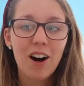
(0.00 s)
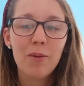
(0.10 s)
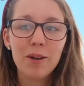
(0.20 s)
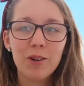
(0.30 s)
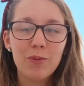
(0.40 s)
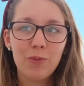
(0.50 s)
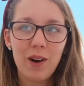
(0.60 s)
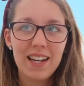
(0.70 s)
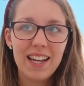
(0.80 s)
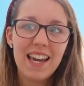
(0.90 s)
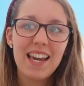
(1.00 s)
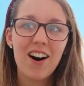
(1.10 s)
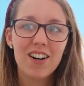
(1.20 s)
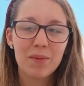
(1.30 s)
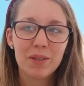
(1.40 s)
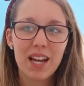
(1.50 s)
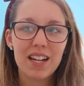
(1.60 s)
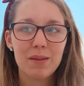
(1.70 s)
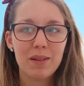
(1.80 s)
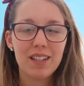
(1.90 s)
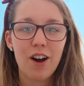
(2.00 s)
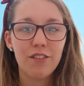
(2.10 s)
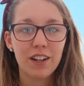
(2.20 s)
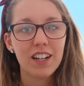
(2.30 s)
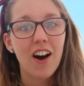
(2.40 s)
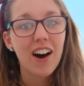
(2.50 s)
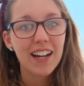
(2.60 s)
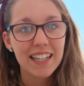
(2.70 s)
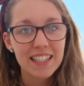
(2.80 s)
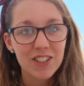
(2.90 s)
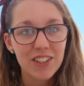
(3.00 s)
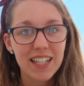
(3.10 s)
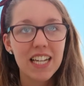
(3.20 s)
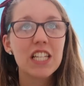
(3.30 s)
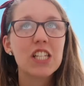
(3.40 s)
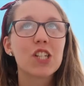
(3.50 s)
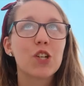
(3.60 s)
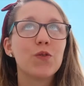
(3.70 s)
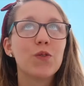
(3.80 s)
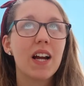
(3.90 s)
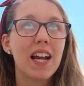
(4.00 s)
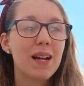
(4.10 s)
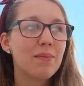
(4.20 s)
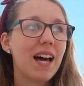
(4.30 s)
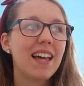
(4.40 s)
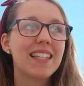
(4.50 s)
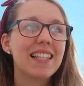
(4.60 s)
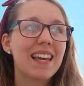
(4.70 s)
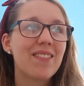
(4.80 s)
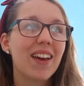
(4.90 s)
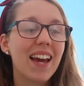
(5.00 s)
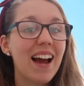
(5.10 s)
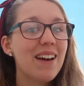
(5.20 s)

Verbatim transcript: Oh my god, when he asked Montana to be his girlfriend, I literally screamed at the TV.